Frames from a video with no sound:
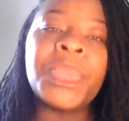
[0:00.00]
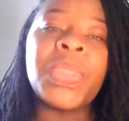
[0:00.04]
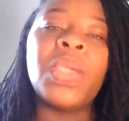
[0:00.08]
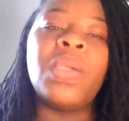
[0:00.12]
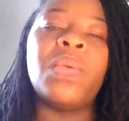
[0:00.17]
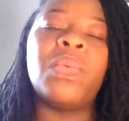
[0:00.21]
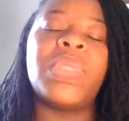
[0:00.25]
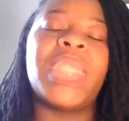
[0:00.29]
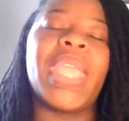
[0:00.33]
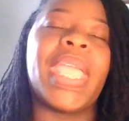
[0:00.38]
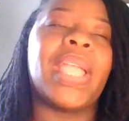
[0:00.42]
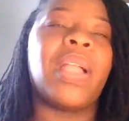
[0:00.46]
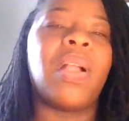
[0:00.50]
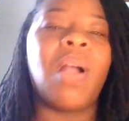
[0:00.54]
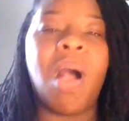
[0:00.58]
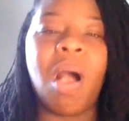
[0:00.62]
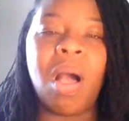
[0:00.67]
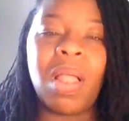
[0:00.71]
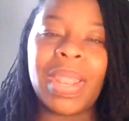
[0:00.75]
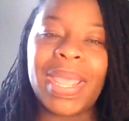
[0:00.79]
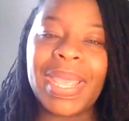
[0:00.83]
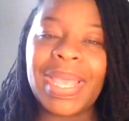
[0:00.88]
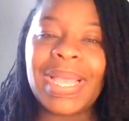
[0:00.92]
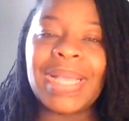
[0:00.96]
They
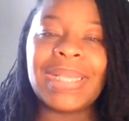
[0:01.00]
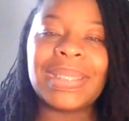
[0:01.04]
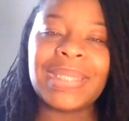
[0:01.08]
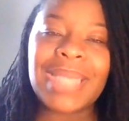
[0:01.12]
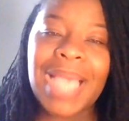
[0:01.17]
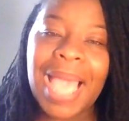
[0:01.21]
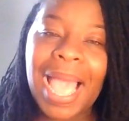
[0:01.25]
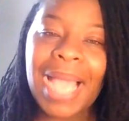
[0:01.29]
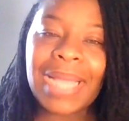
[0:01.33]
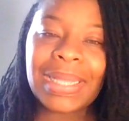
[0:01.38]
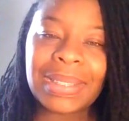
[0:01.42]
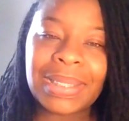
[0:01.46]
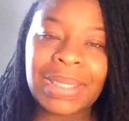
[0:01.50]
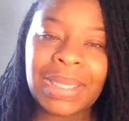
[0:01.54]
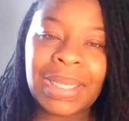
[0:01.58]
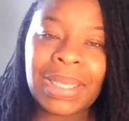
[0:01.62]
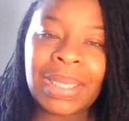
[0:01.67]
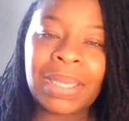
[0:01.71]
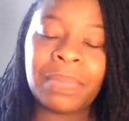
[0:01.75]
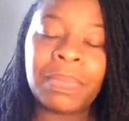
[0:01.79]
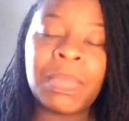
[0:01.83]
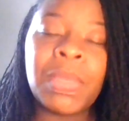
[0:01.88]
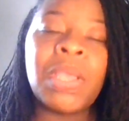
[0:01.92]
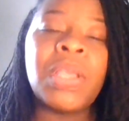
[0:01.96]
call it a tag
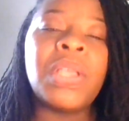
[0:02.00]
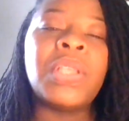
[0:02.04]
team.